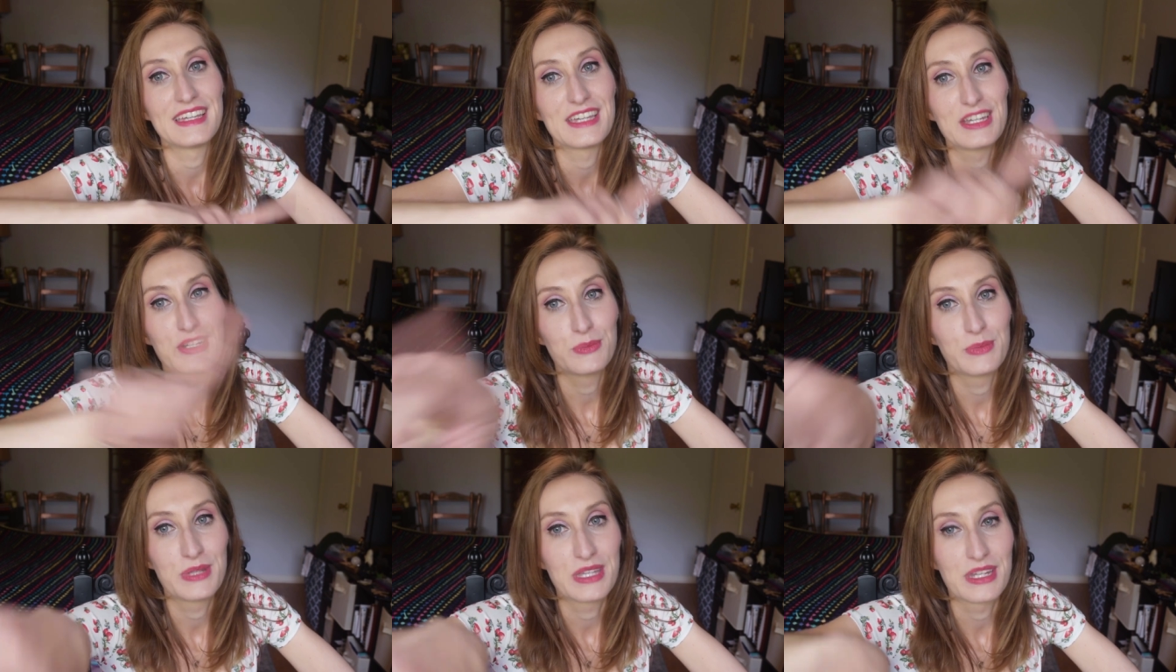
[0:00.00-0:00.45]

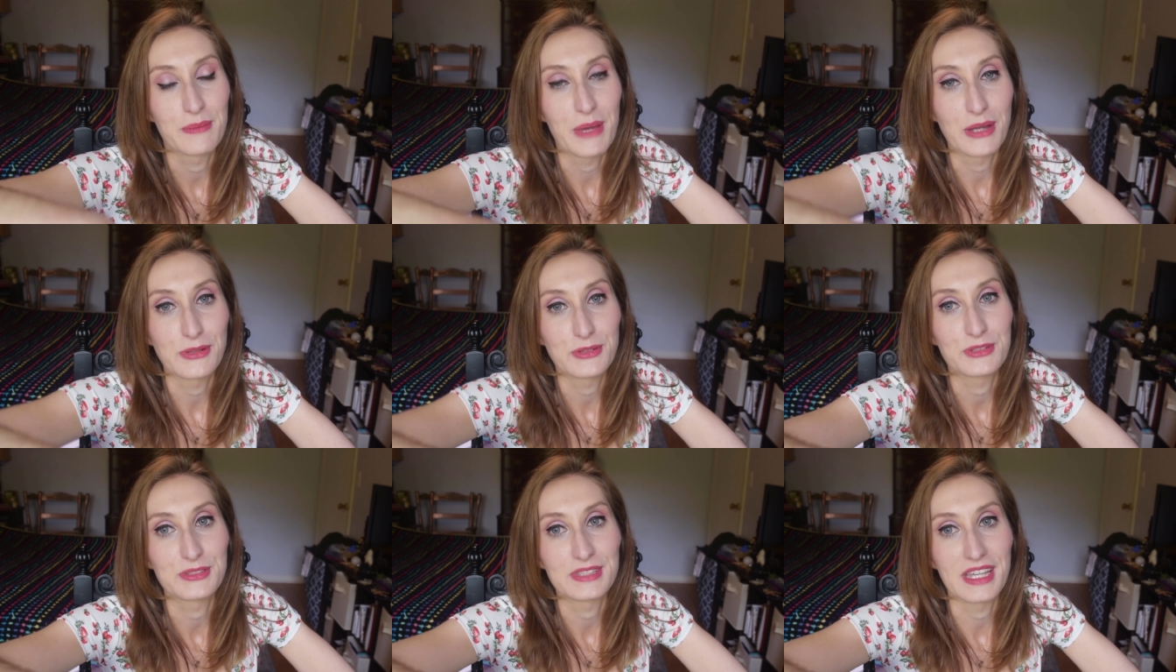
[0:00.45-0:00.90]
it'll be in
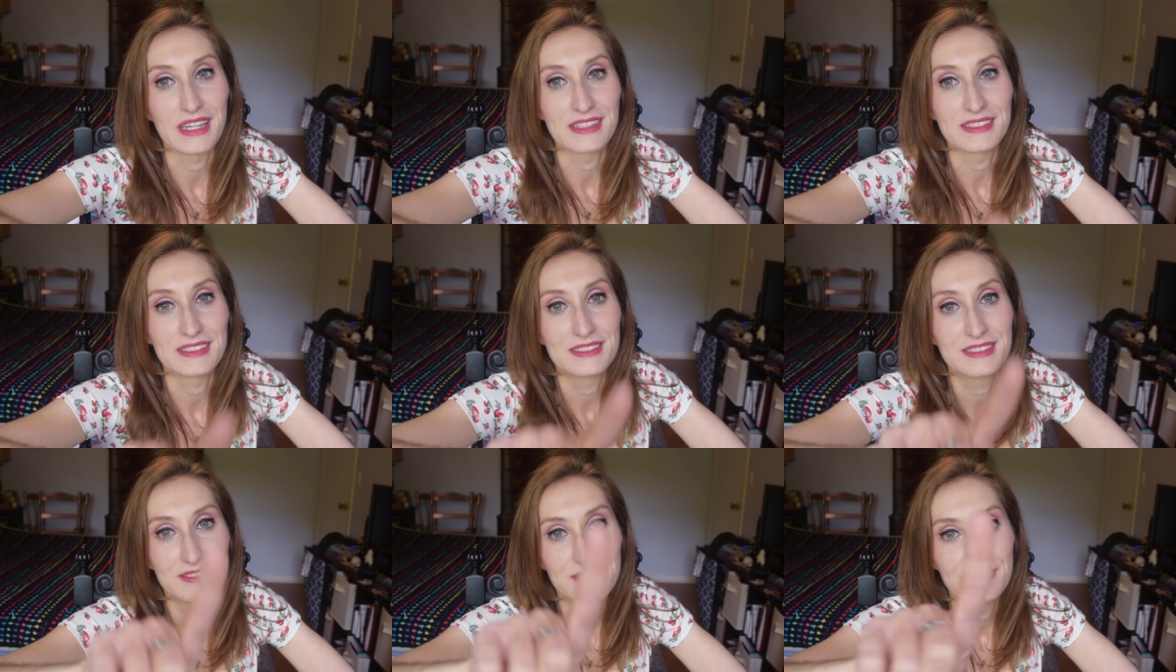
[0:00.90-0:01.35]
about two
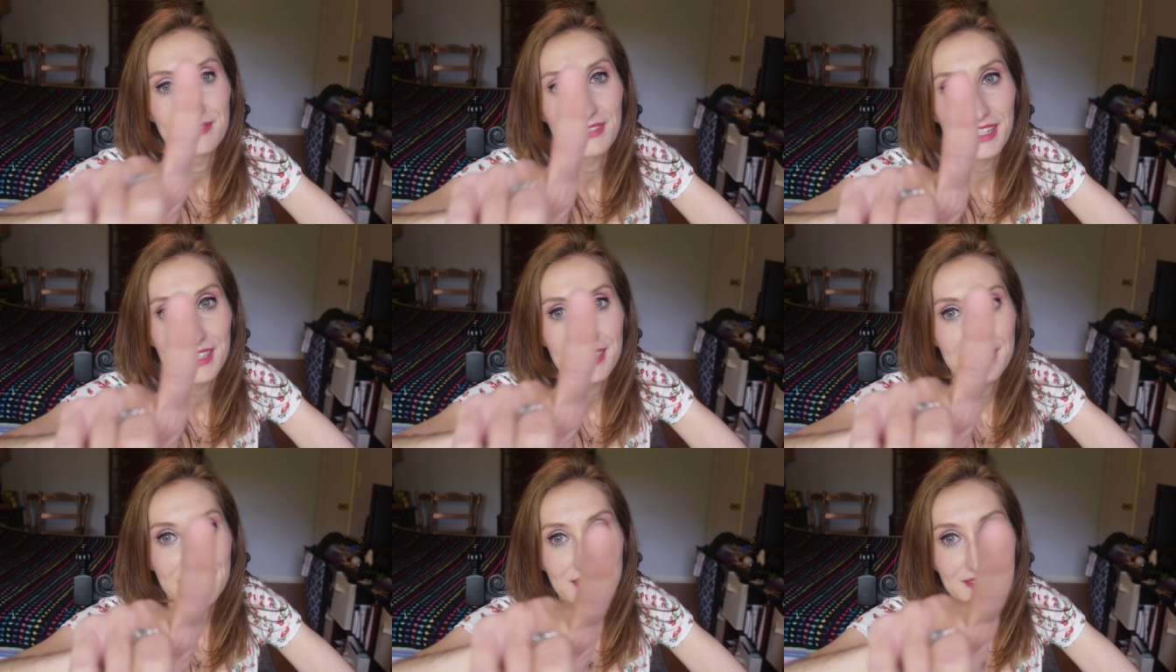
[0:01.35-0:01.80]
seconds.
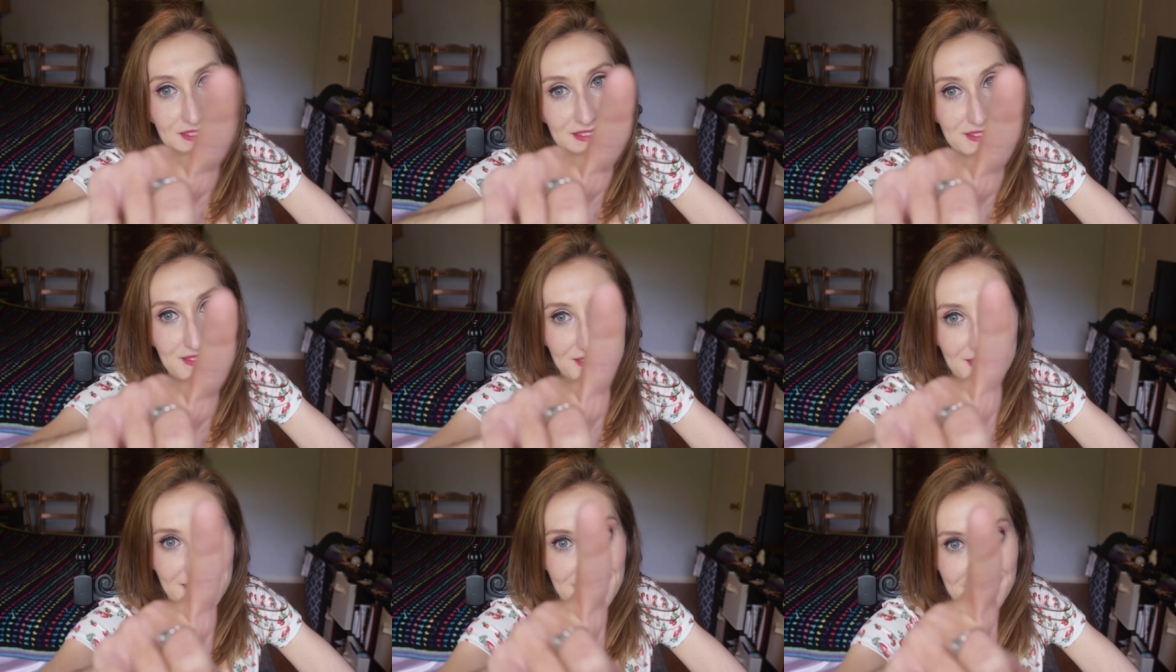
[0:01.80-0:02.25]
Ready?
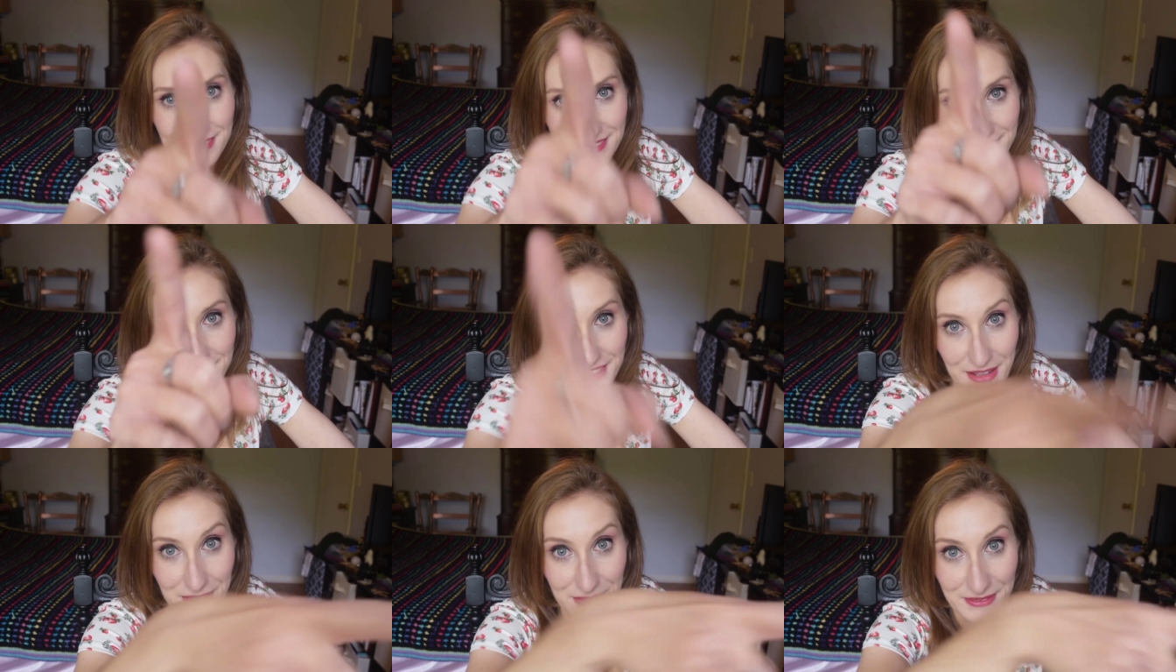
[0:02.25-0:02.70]

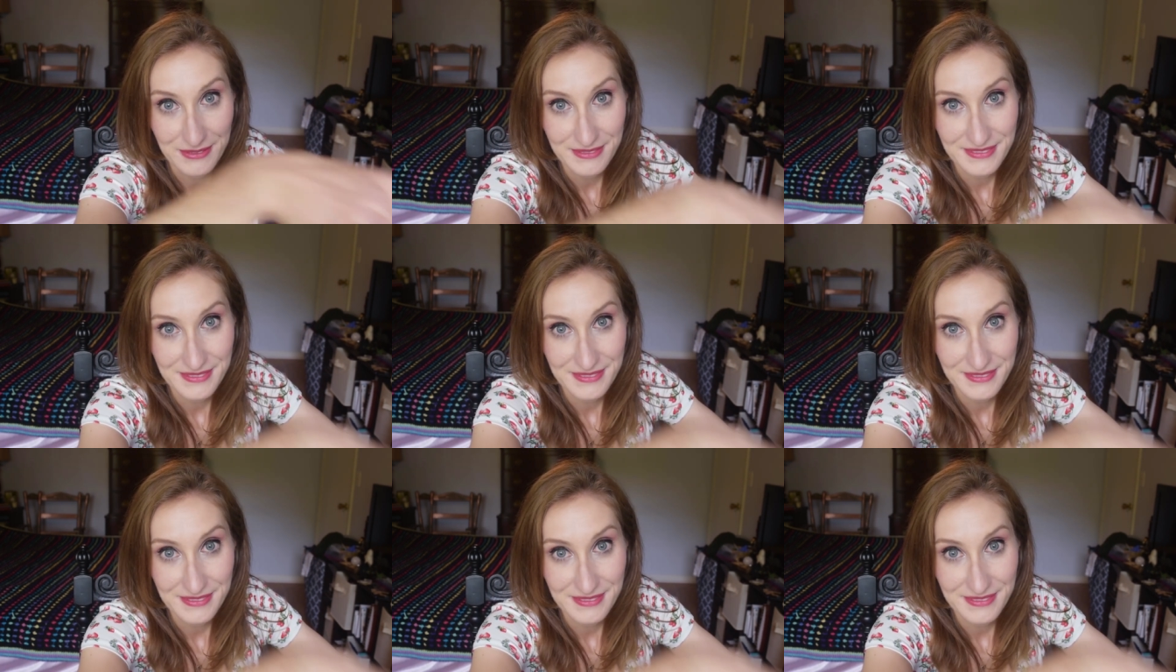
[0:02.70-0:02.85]
Go.